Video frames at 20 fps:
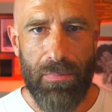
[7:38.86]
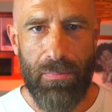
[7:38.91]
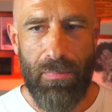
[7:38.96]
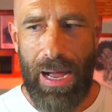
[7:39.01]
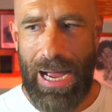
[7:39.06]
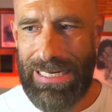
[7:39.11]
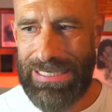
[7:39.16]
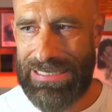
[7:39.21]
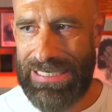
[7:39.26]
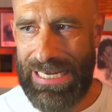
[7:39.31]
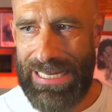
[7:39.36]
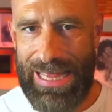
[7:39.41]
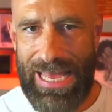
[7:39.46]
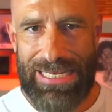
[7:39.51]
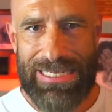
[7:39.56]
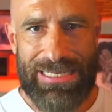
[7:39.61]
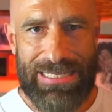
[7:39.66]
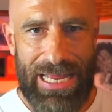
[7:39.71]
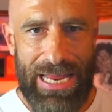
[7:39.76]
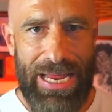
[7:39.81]
I say that
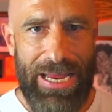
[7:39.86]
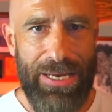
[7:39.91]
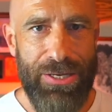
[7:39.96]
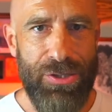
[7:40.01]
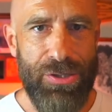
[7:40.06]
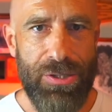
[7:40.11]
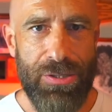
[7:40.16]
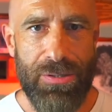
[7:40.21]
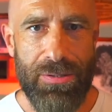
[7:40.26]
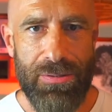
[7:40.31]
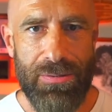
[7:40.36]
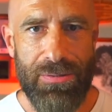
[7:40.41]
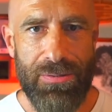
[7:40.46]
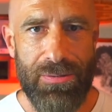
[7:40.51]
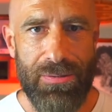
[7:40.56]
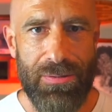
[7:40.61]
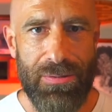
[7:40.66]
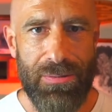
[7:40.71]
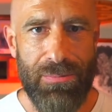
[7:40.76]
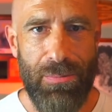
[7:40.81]
stage
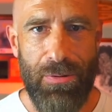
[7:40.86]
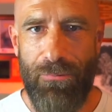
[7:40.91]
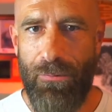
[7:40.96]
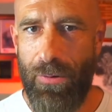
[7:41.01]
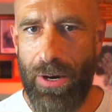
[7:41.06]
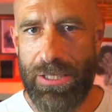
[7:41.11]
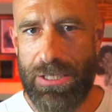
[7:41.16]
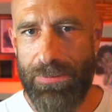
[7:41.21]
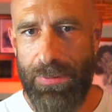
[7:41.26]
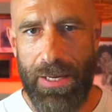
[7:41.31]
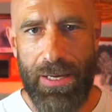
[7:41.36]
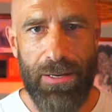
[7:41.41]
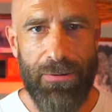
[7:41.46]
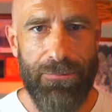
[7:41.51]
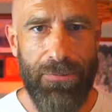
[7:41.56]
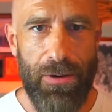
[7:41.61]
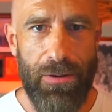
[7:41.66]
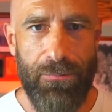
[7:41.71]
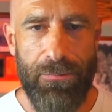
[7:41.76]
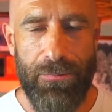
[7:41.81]
before I speak in
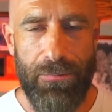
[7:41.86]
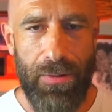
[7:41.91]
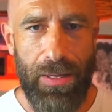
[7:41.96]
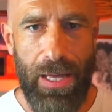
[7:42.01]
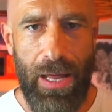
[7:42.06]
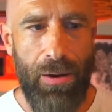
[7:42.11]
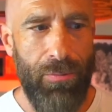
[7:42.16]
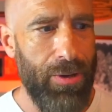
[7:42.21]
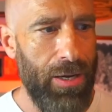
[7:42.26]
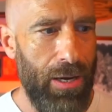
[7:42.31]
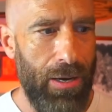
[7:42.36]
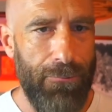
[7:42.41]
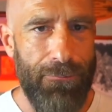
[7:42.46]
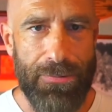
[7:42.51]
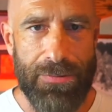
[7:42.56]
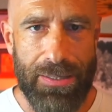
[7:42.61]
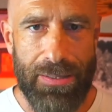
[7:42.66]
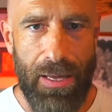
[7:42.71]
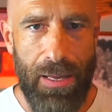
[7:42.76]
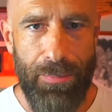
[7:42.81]
front of, I don't care if
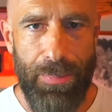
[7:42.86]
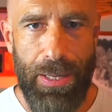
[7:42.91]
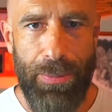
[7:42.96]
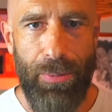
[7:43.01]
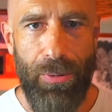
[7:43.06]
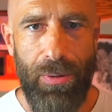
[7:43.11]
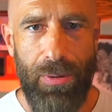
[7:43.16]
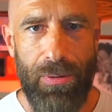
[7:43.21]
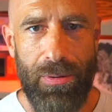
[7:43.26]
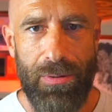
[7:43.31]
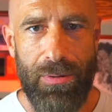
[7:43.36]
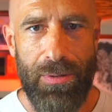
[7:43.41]
it's 10 people,